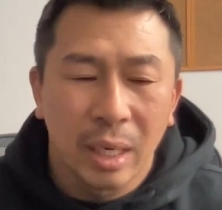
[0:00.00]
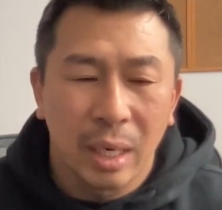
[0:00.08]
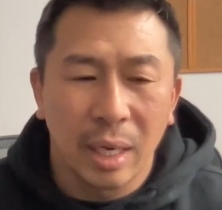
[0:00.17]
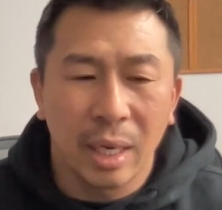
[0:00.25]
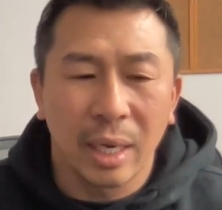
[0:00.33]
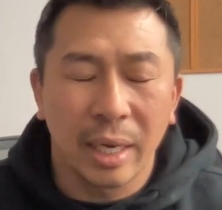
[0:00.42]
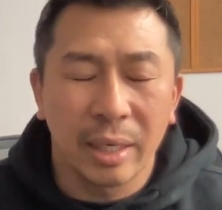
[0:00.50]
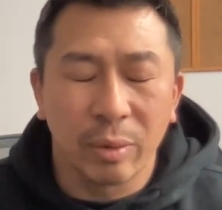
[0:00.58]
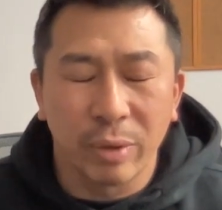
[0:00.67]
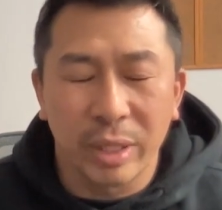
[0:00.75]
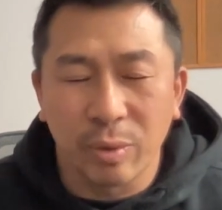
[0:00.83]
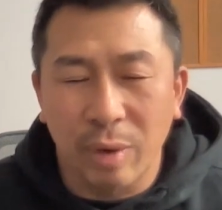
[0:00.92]
And the
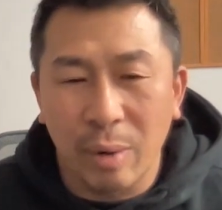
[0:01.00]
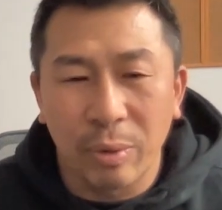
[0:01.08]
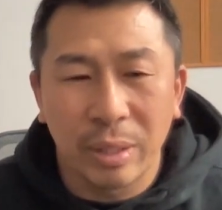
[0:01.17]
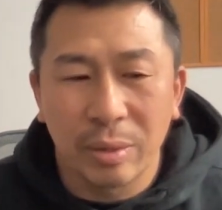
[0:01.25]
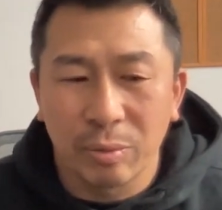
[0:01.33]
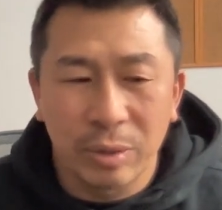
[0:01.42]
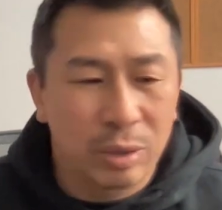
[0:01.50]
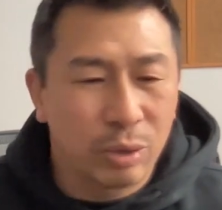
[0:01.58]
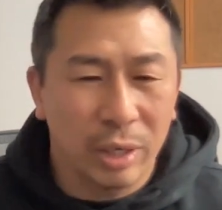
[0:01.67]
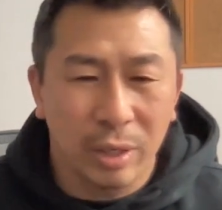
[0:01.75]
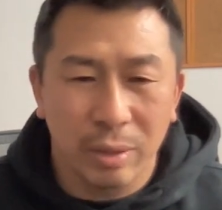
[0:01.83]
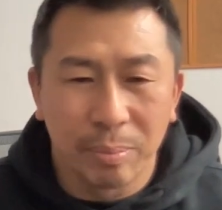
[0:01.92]
reason why we
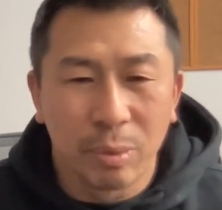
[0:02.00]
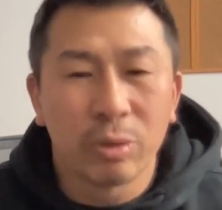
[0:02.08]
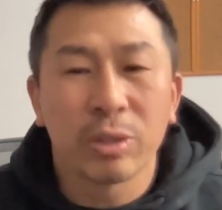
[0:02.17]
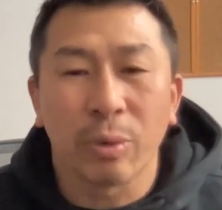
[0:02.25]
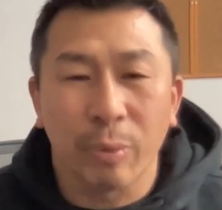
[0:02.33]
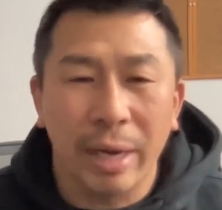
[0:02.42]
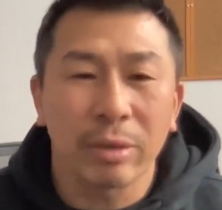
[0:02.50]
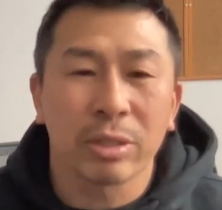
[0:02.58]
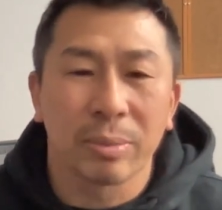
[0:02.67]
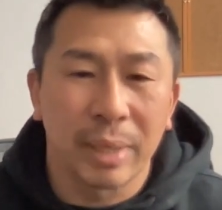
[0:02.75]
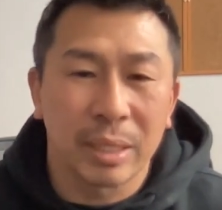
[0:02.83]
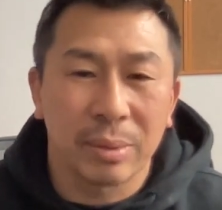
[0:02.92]
moved around
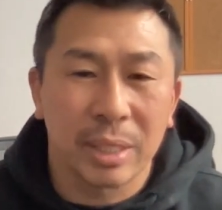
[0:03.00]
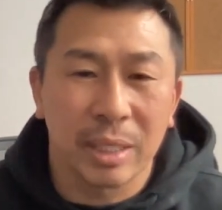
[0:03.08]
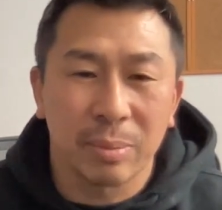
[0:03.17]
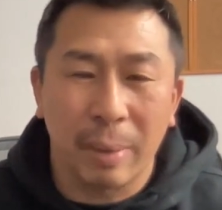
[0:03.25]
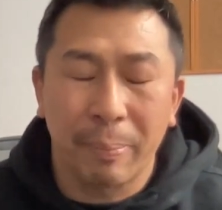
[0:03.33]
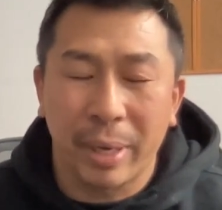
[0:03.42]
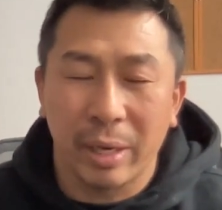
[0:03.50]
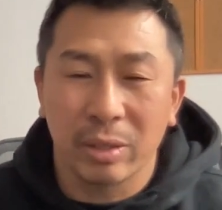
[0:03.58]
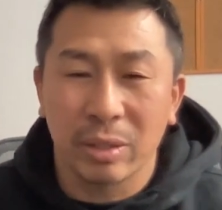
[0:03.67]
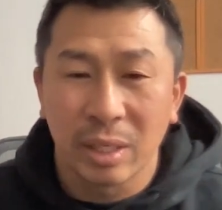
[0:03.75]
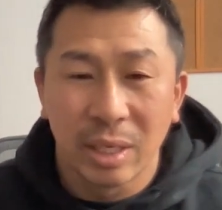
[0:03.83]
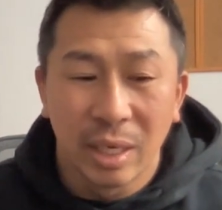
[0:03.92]
so much because my parents,